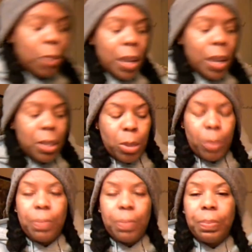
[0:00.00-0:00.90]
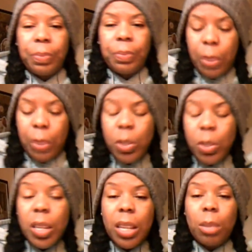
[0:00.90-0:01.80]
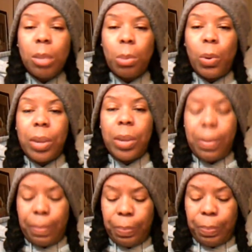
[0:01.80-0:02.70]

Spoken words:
what I do, first thing in the morning,